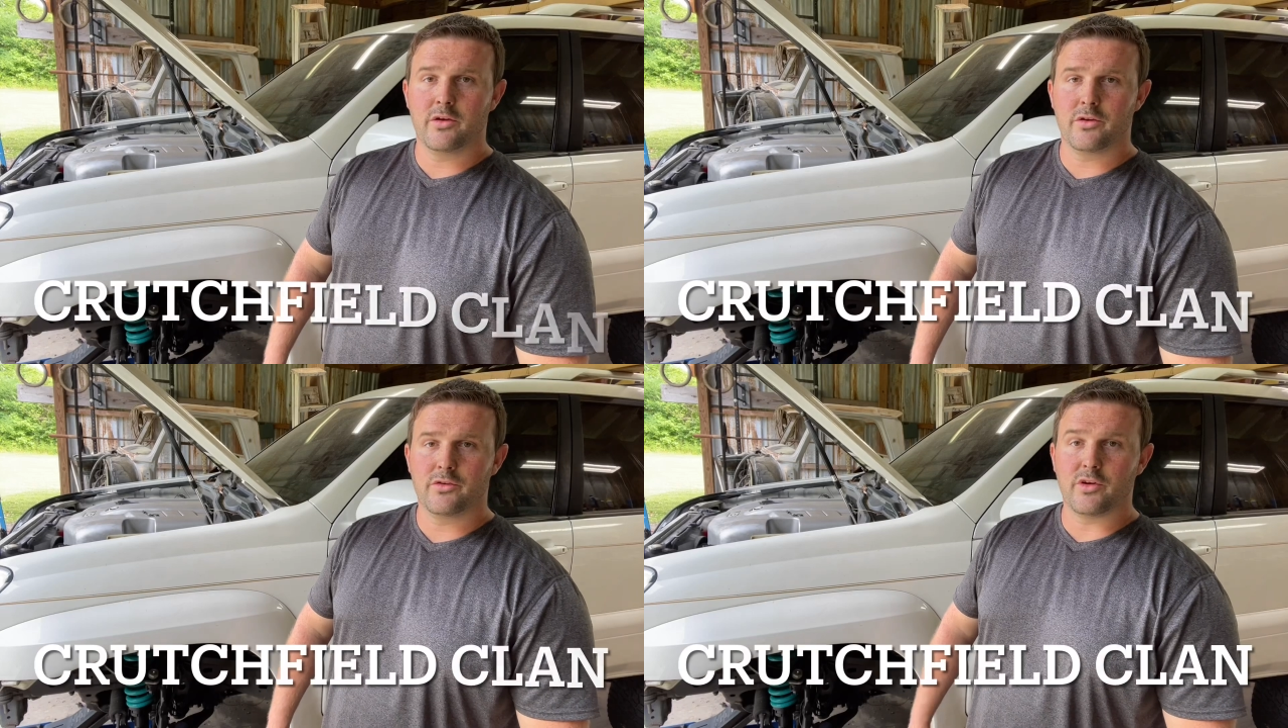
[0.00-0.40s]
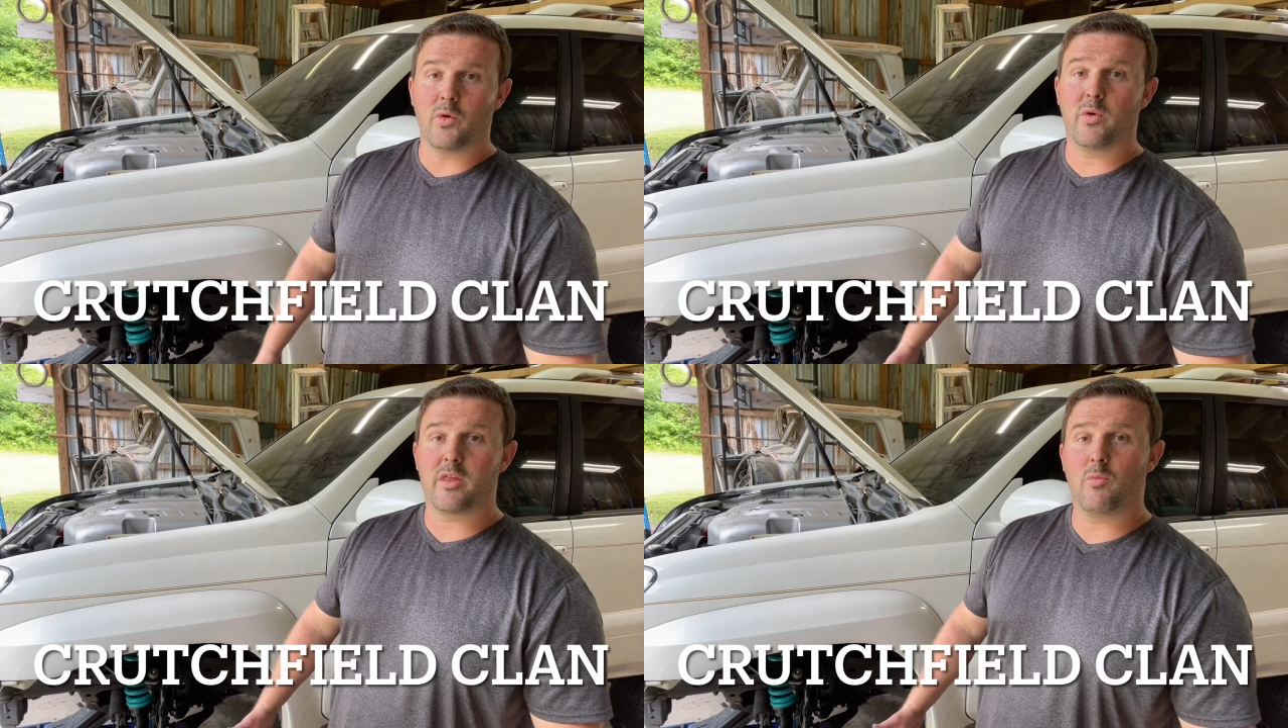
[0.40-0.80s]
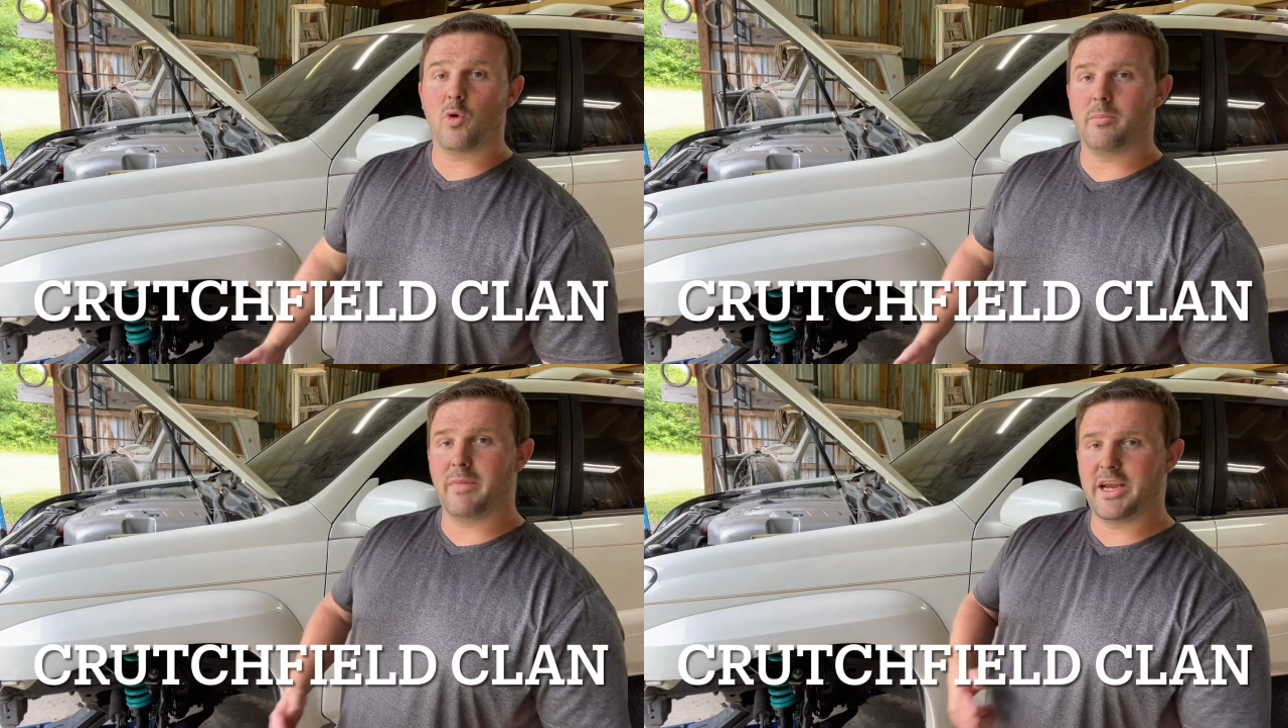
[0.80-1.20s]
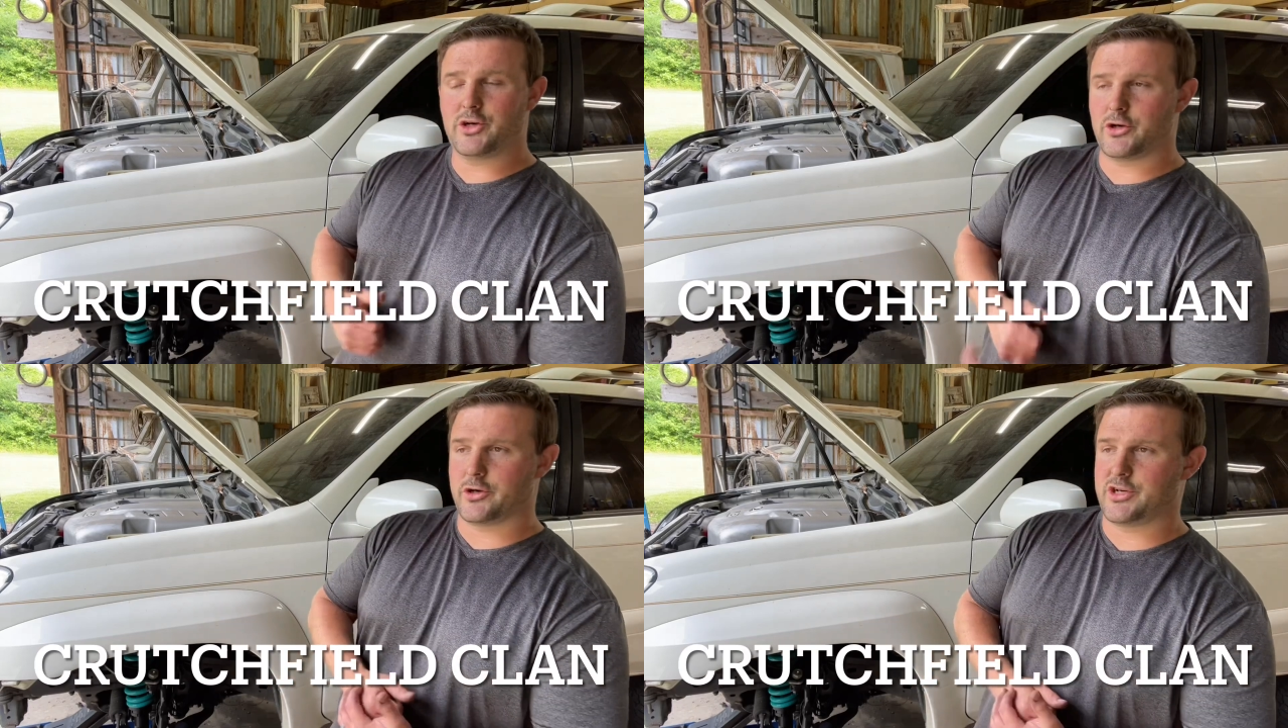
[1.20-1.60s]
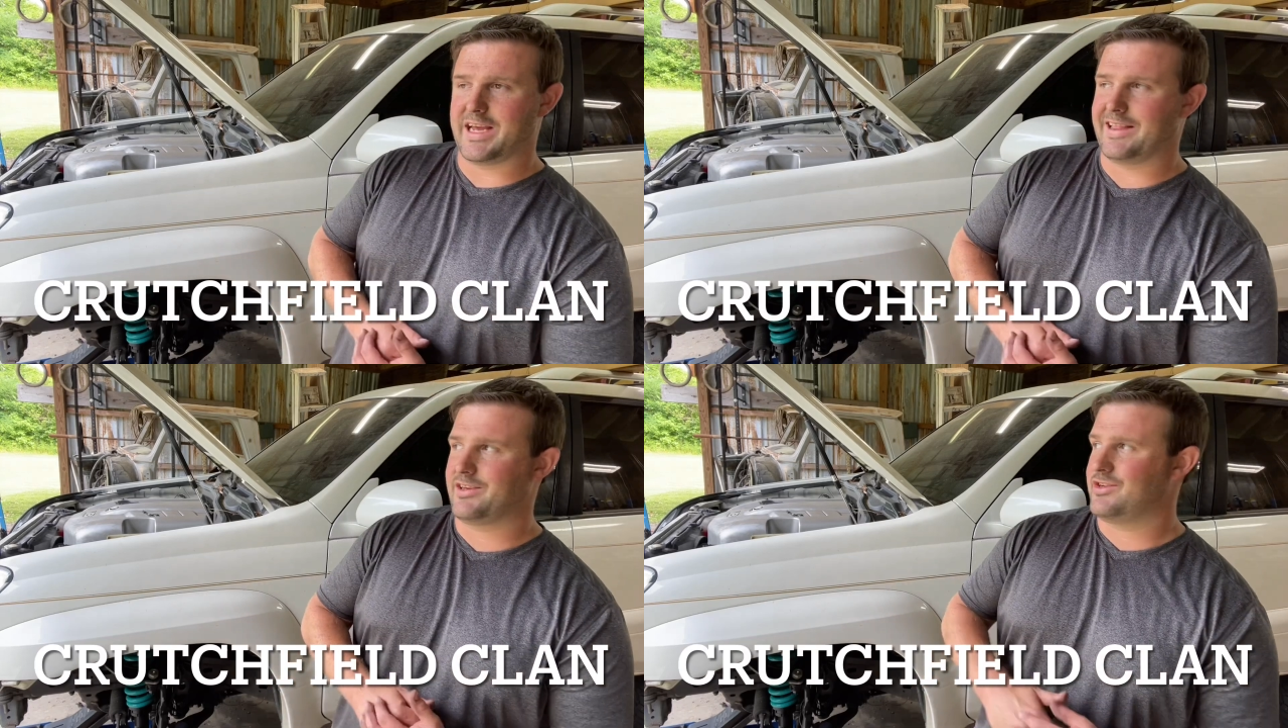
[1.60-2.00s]
So one of the more major
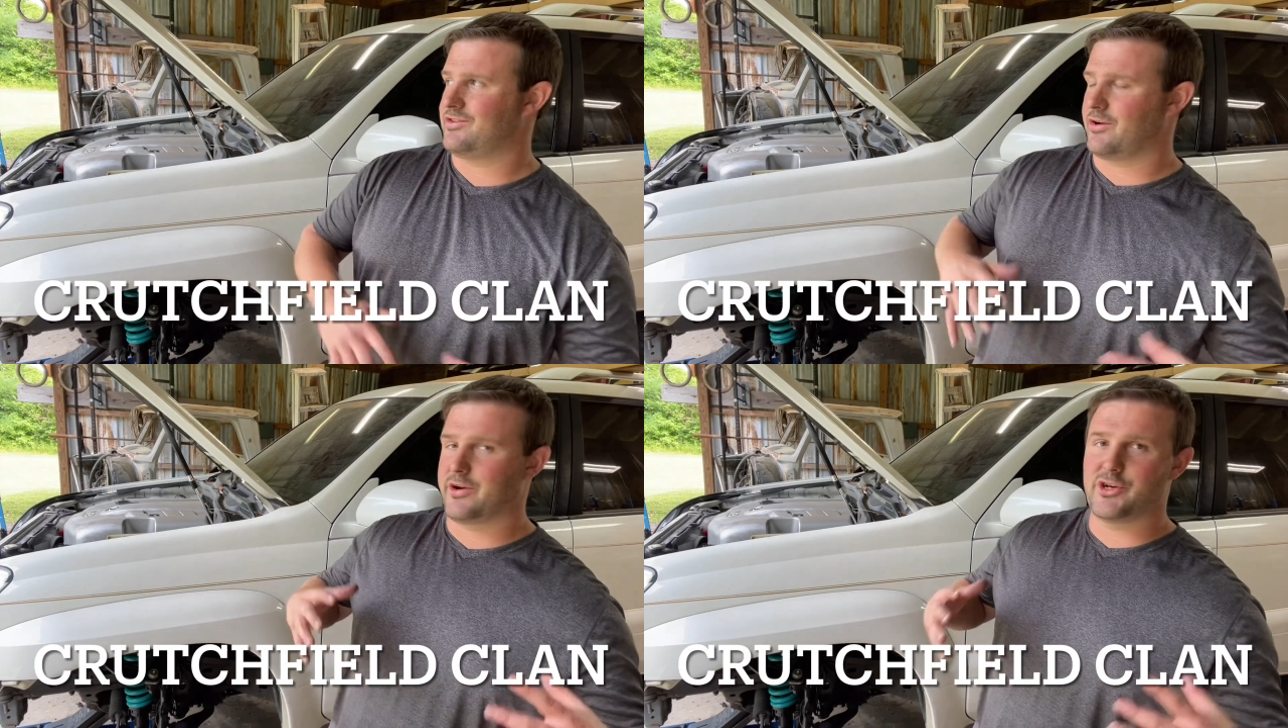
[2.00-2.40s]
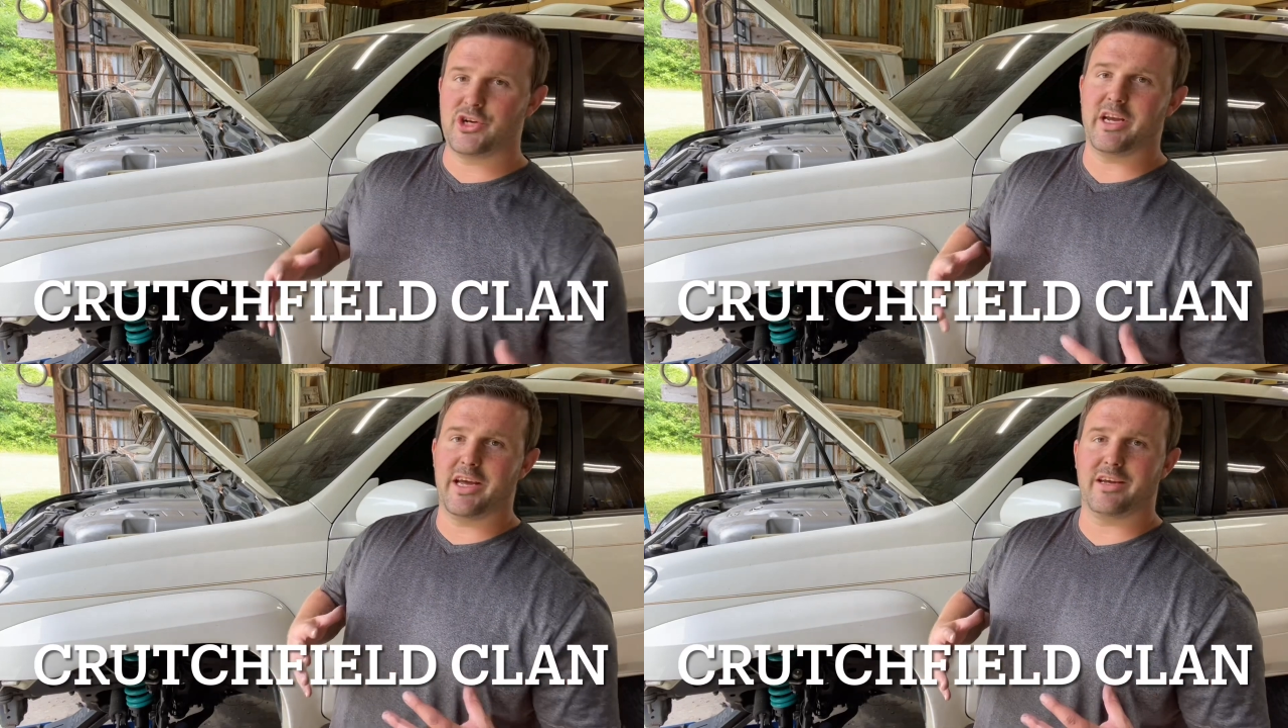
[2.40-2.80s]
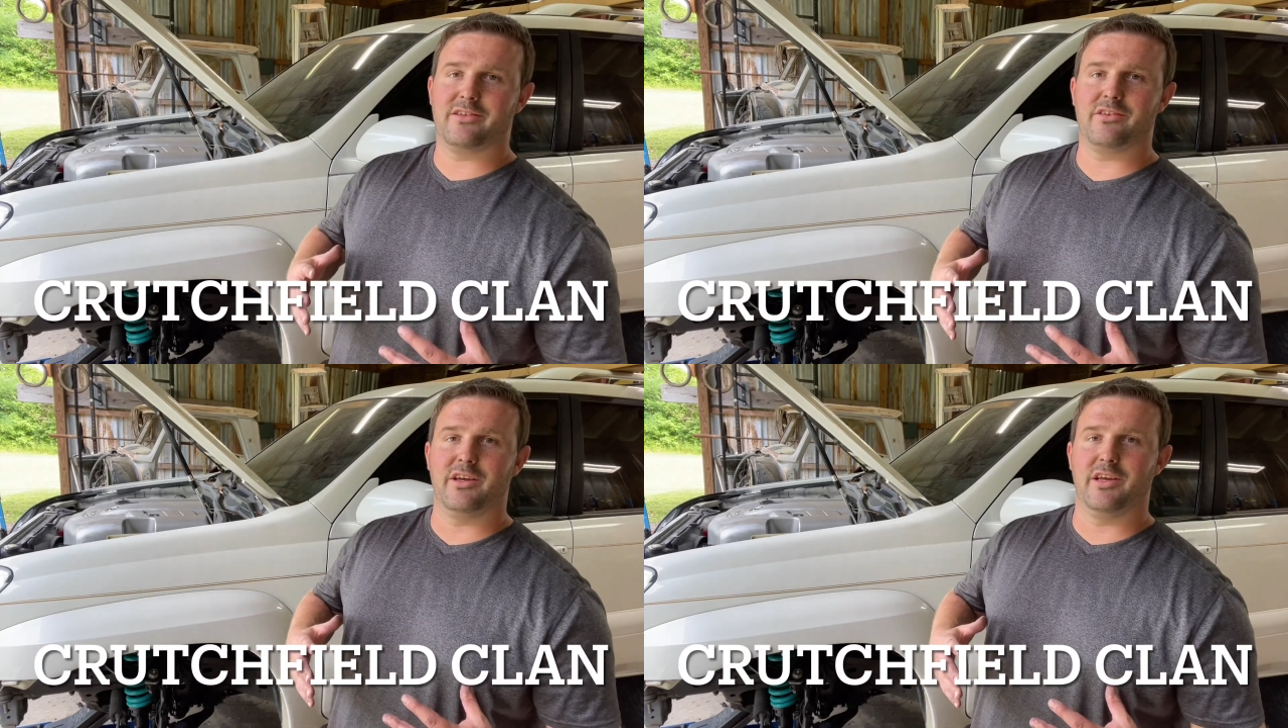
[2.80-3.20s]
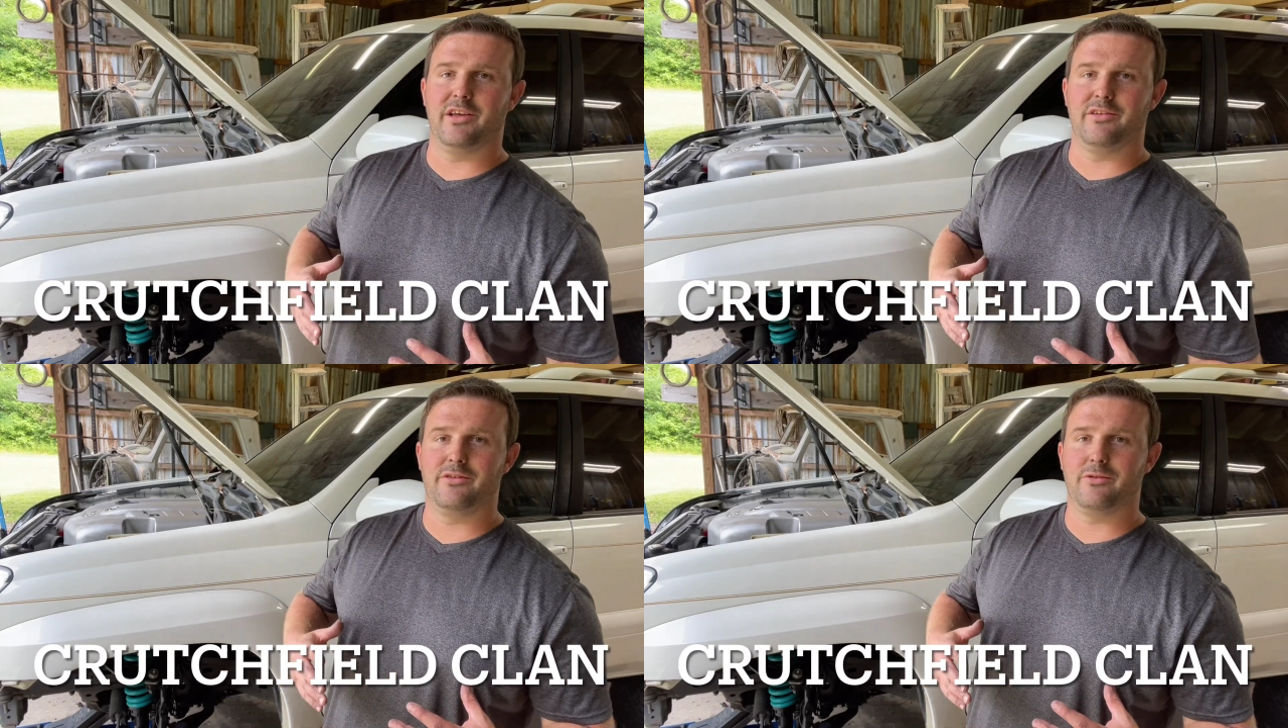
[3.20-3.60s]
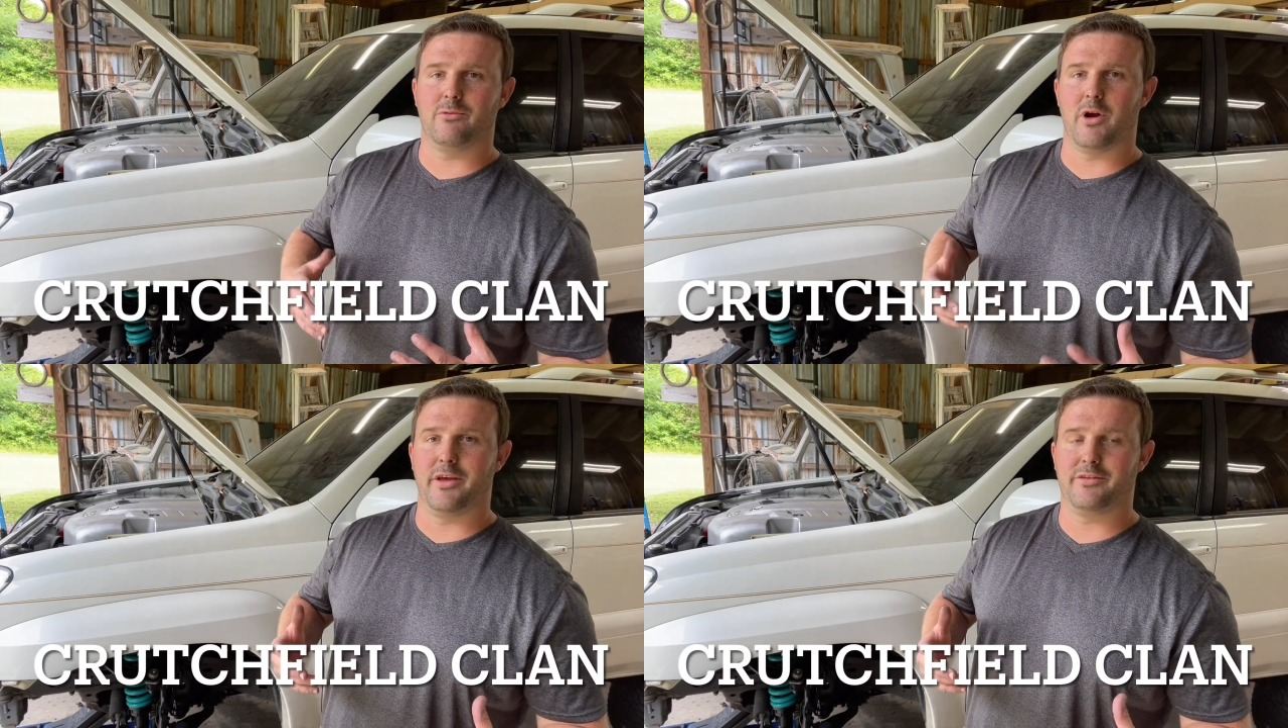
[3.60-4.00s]
challenges on a GX is
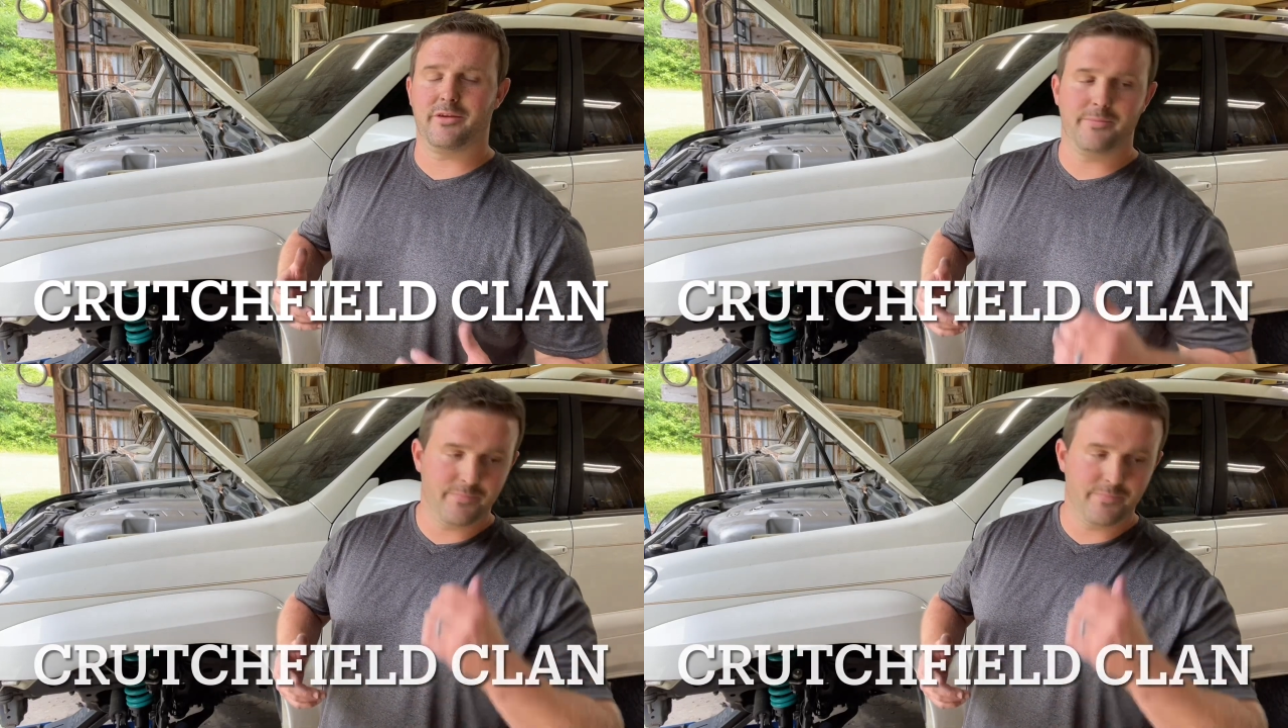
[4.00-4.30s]
rust.